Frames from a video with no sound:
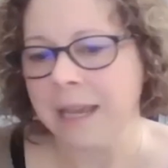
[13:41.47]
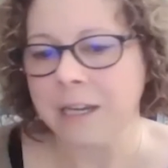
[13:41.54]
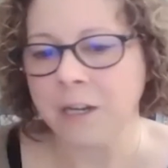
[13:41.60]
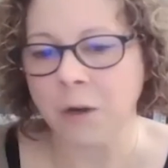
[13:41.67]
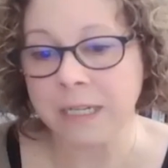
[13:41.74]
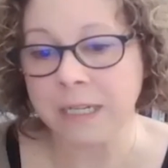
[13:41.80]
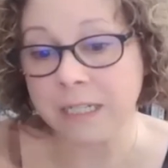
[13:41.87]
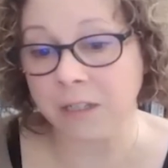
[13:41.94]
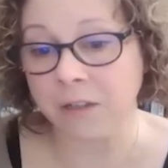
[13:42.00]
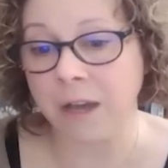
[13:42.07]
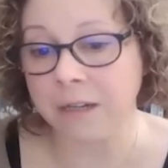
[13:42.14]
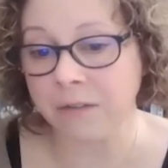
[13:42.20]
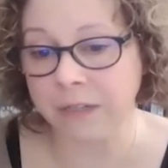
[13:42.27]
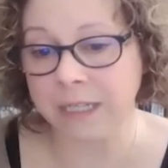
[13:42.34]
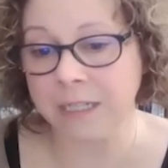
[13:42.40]
because a
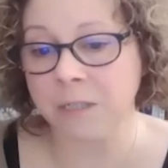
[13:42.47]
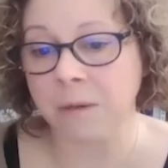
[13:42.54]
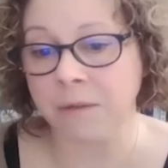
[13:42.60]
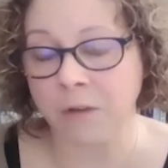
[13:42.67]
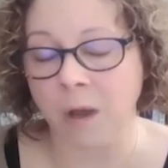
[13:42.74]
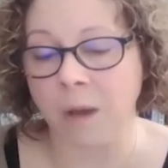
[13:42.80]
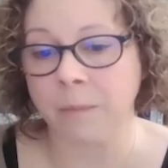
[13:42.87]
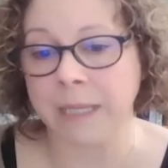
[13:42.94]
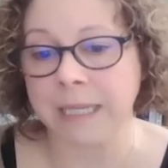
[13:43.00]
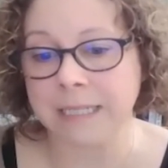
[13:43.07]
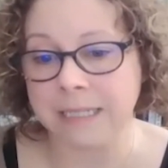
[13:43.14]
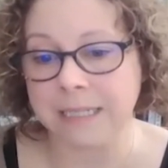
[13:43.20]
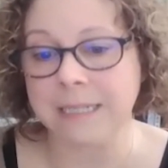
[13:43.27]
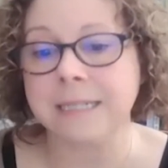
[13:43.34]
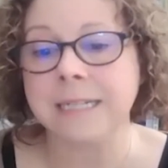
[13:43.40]
lot of kids who have
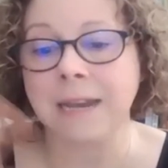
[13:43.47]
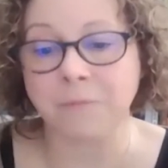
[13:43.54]
complex needs